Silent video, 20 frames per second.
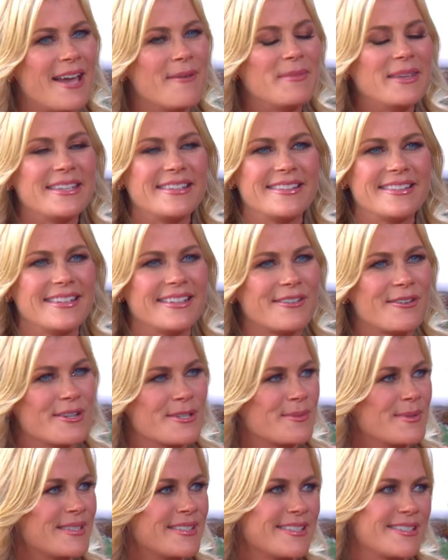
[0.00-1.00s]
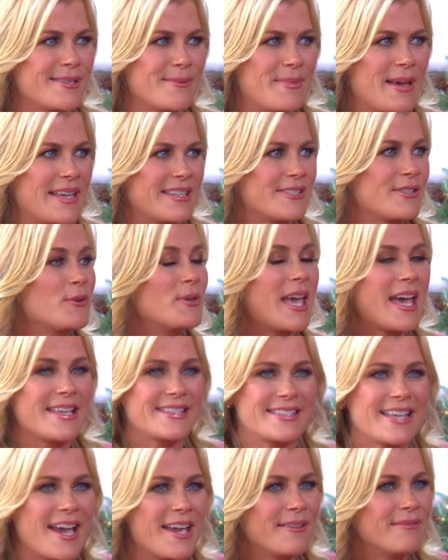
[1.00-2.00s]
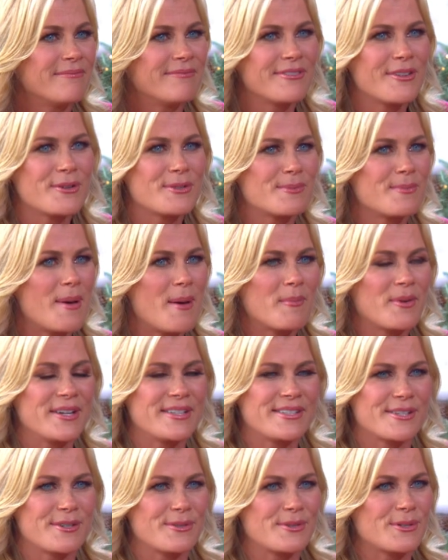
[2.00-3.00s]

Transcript: I mean, Christmas is the best. So yes, I those memories are